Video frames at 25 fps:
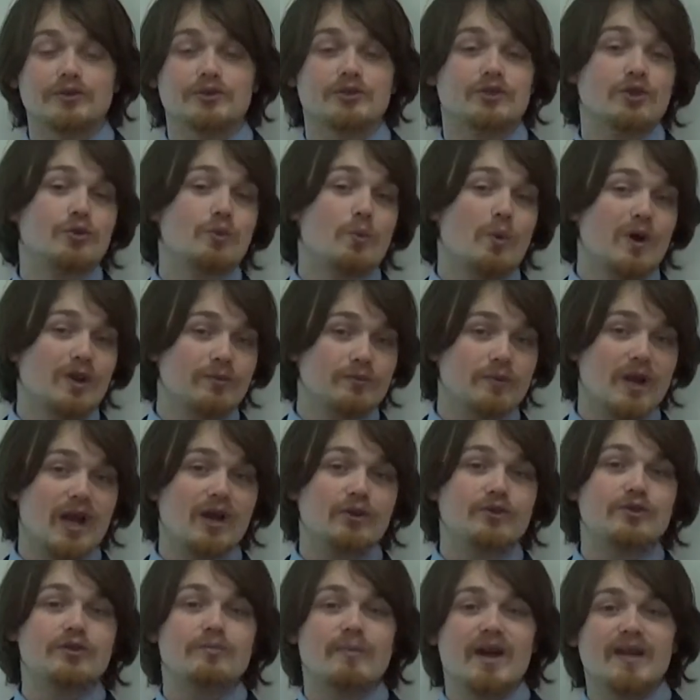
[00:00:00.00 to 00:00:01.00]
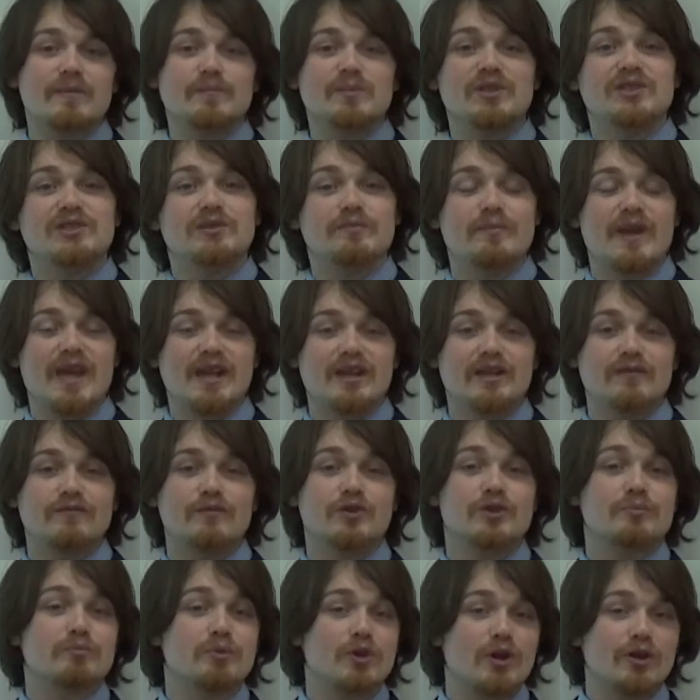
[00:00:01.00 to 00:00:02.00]
So one round you might be debating
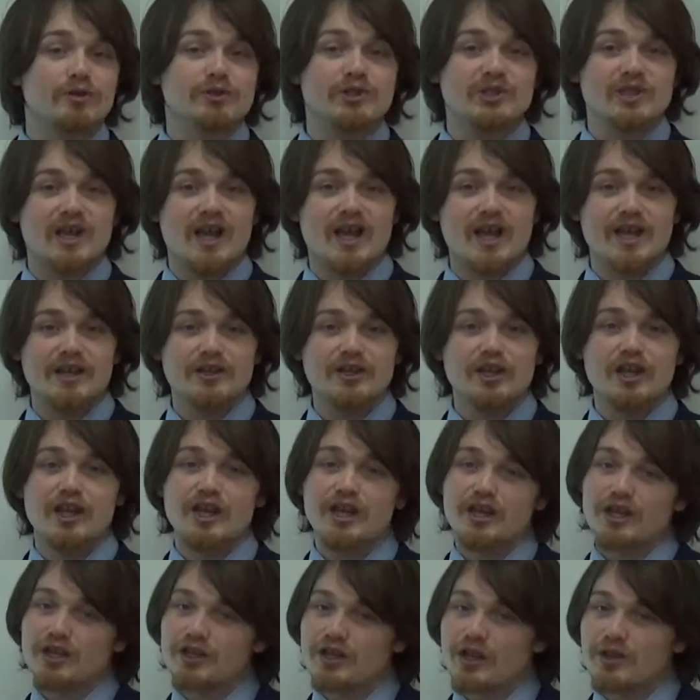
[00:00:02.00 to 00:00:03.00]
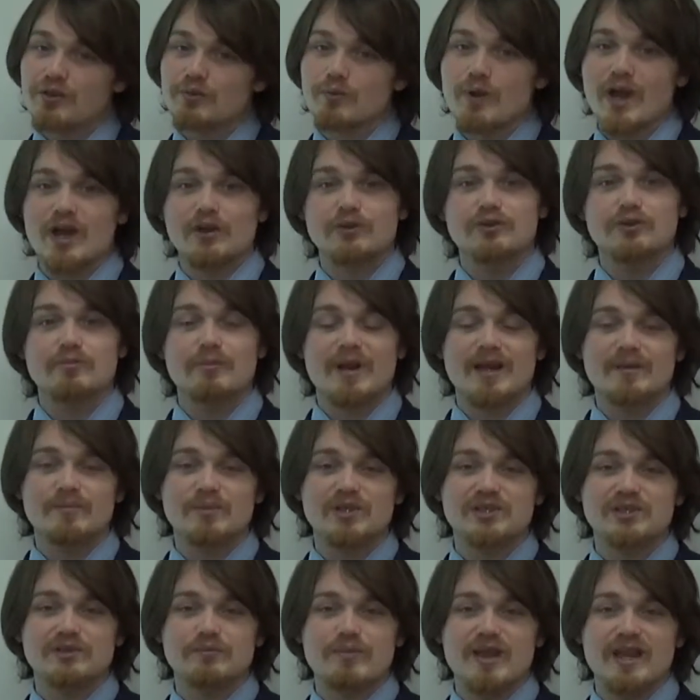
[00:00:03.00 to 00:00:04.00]
for the pro side, another round you might
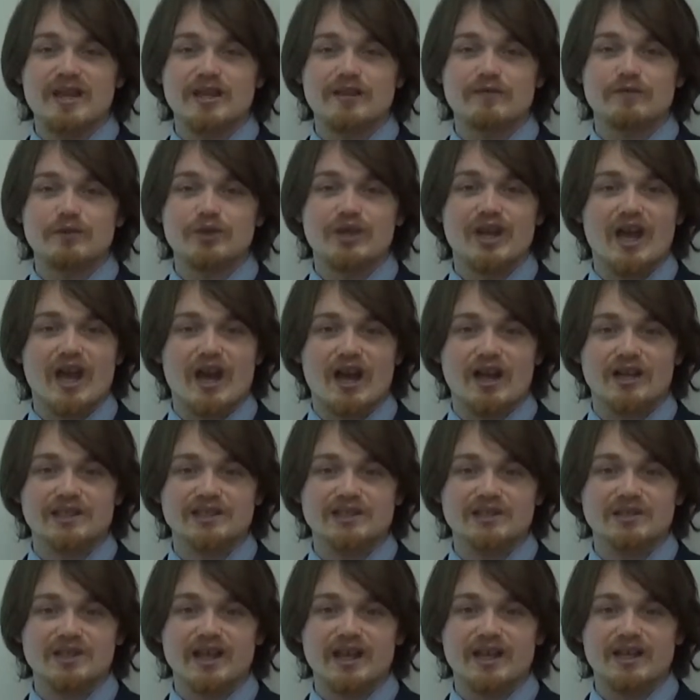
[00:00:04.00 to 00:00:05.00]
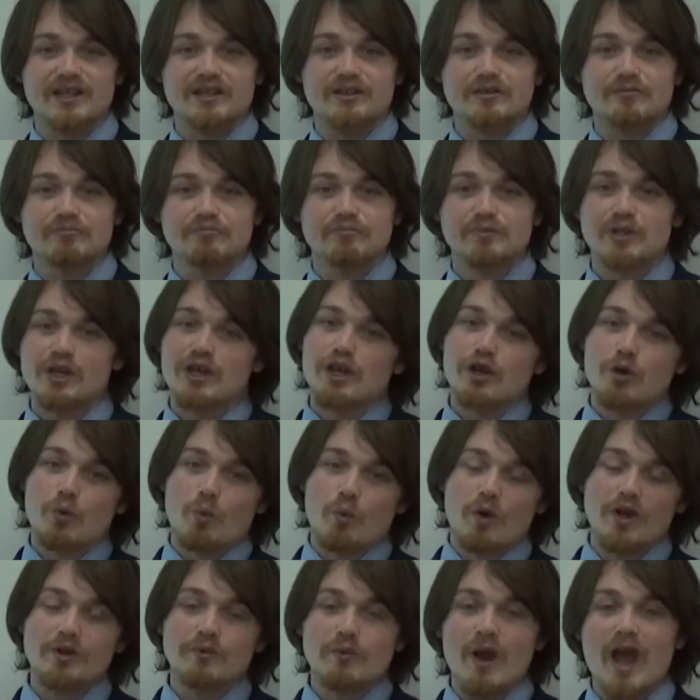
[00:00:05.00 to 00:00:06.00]
be debating for the con side.
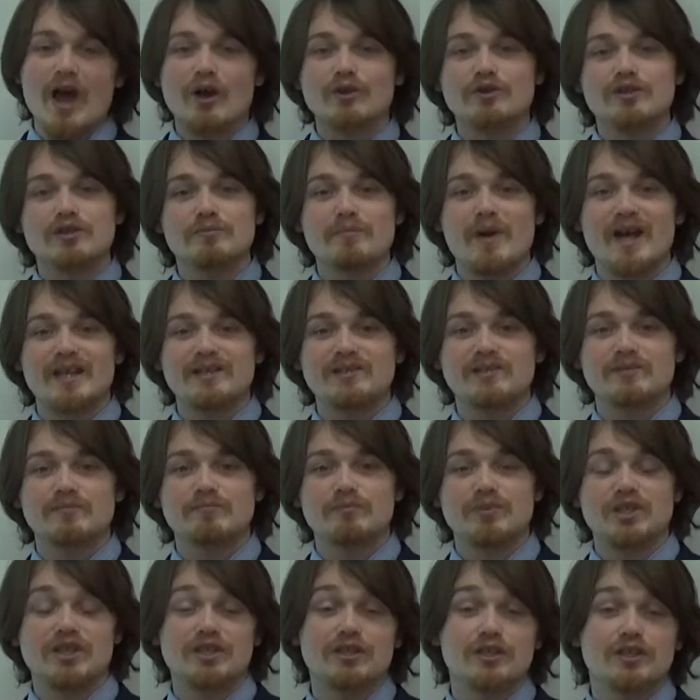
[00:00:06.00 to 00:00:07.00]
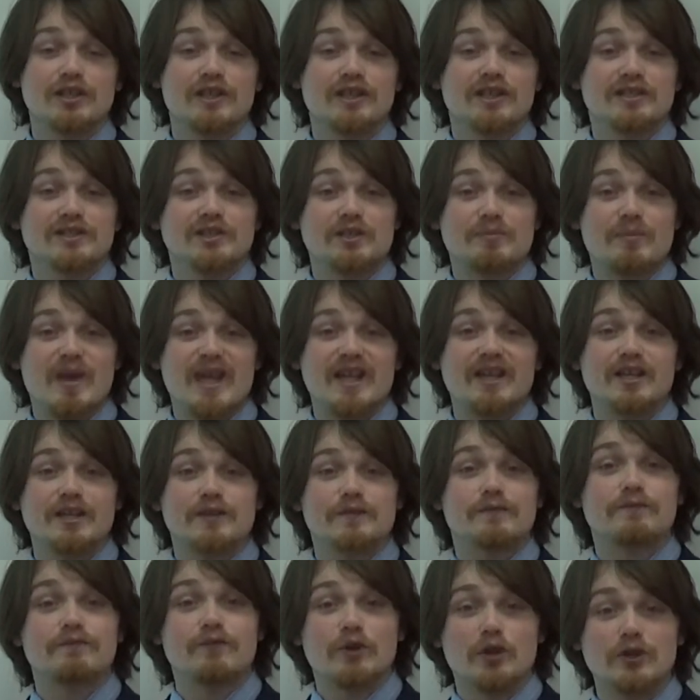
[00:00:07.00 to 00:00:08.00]
One round you might be
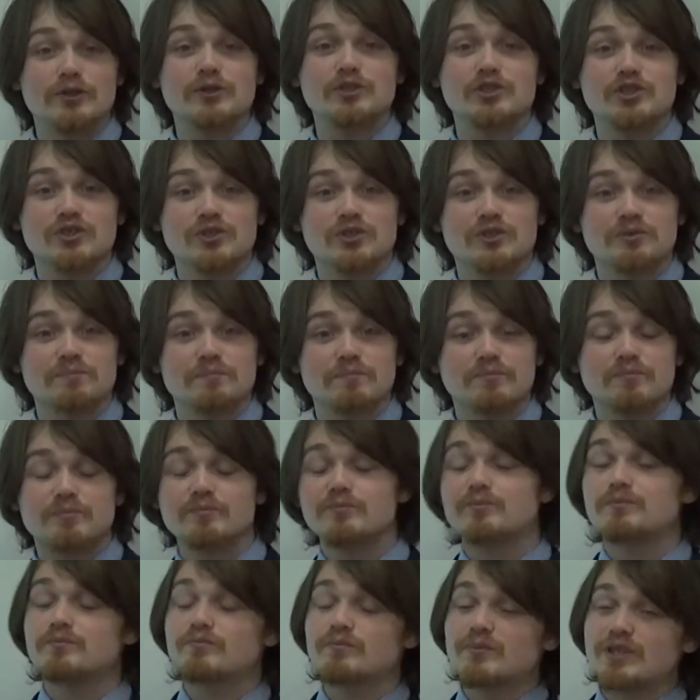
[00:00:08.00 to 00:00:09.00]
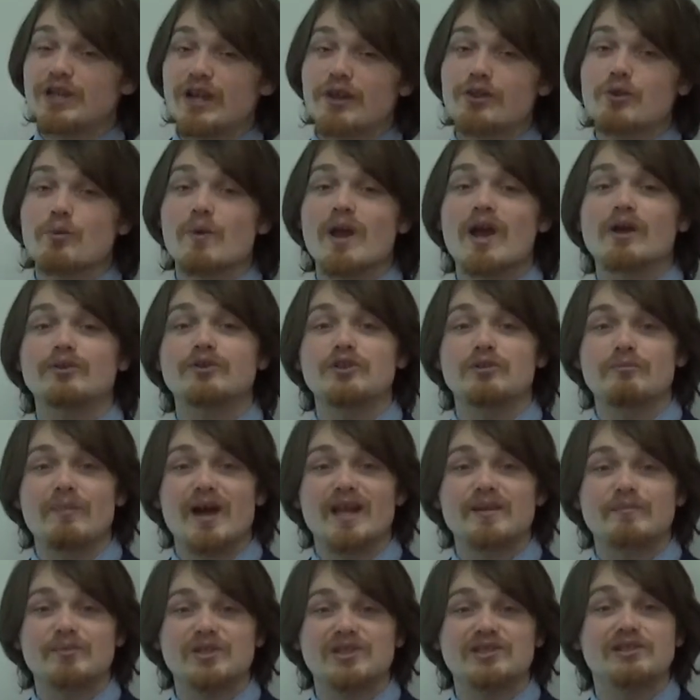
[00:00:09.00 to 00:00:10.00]
debating first, another round you
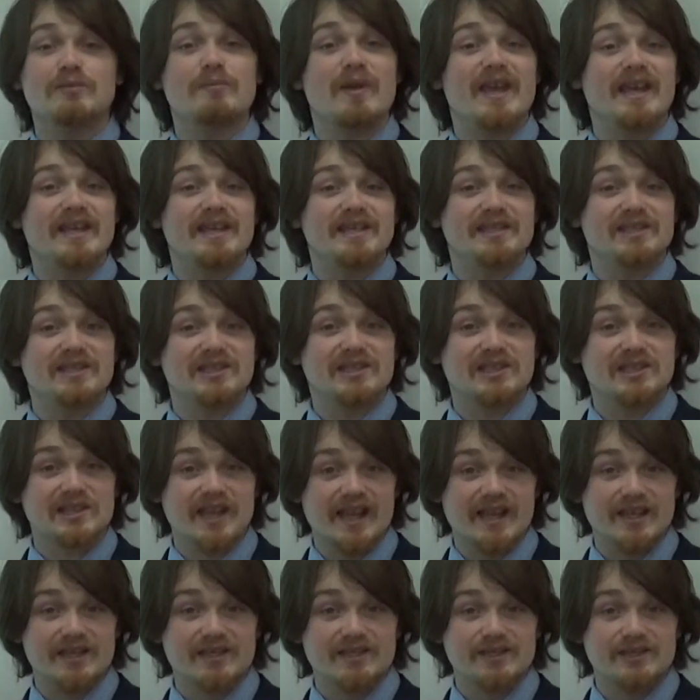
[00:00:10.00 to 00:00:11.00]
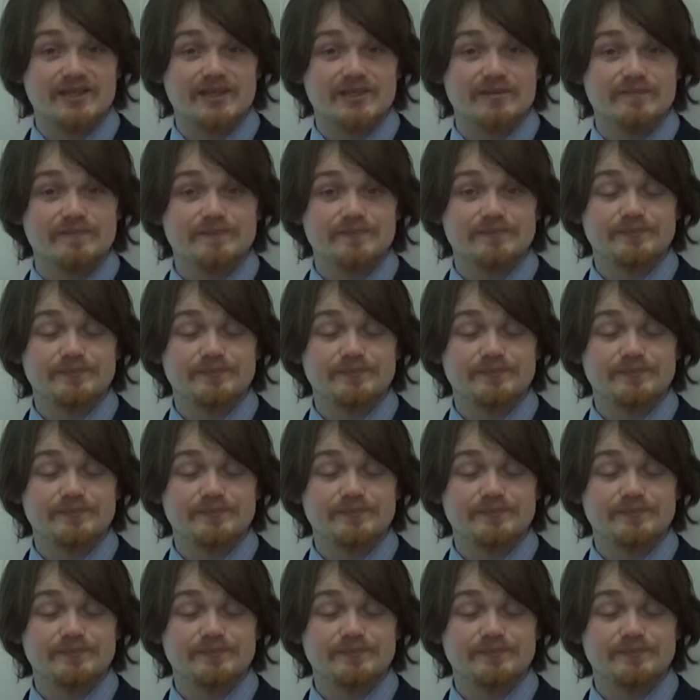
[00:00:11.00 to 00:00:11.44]
might be debating second.